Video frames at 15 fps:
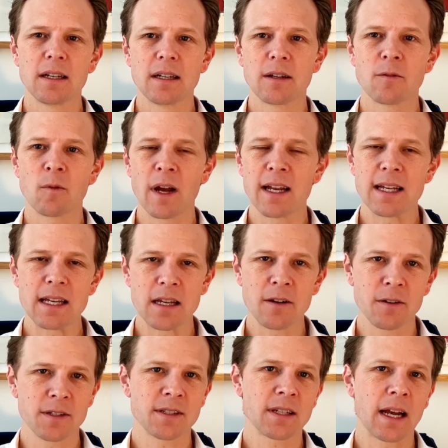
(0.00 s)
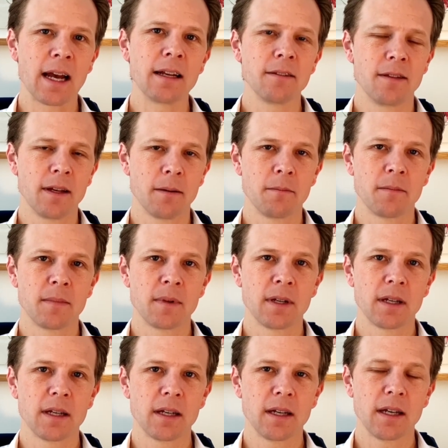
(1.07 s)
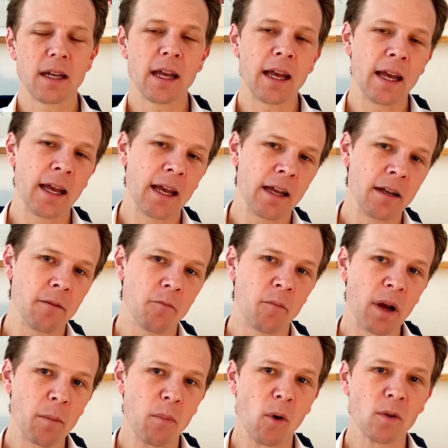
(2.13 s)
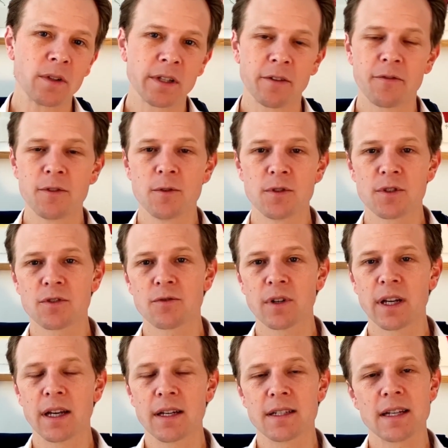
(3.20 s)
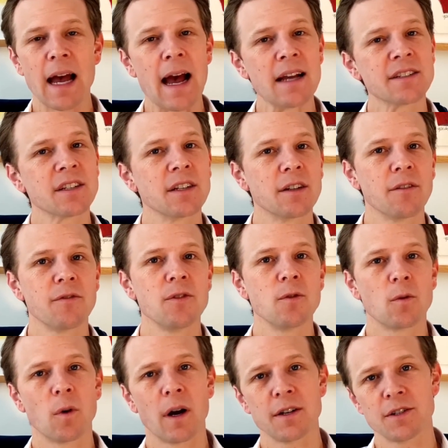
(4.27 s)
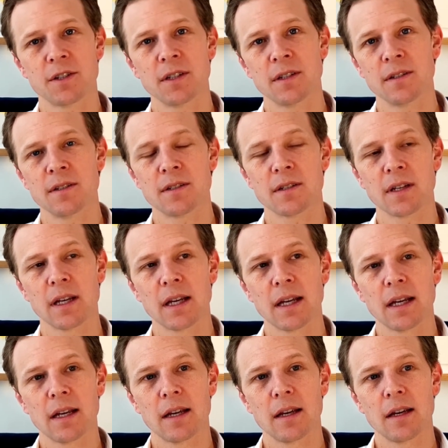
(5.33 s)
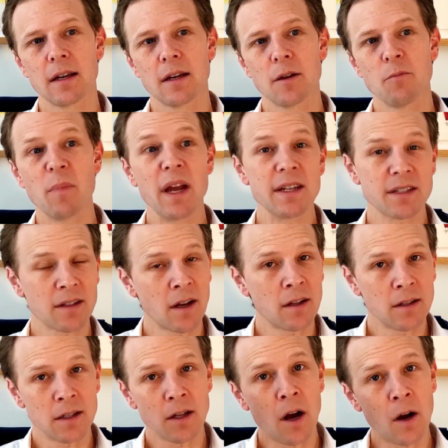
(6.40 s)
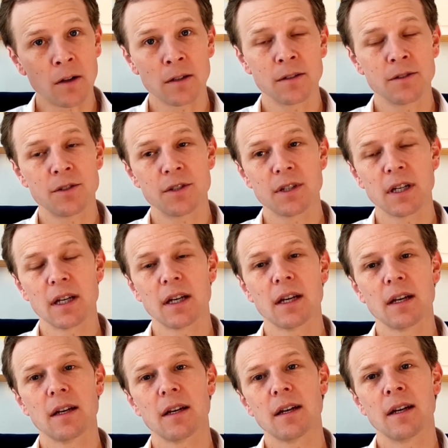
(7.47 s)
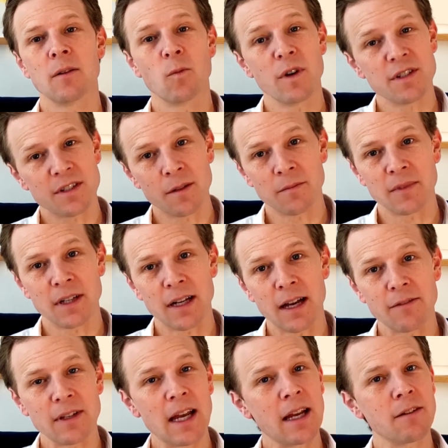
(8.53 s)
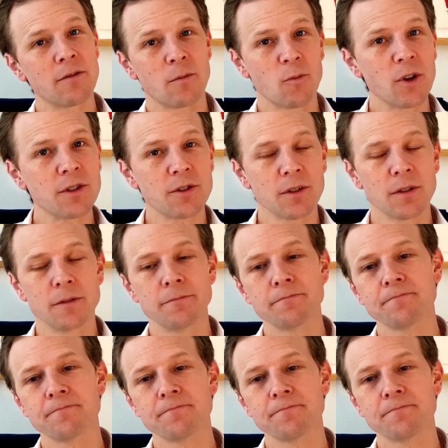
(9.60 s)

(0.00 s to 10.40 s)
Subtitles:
right here inside of them. And by pulling a few strings, asking a few questions based on the knowledge and wisdom that I've gained from Richard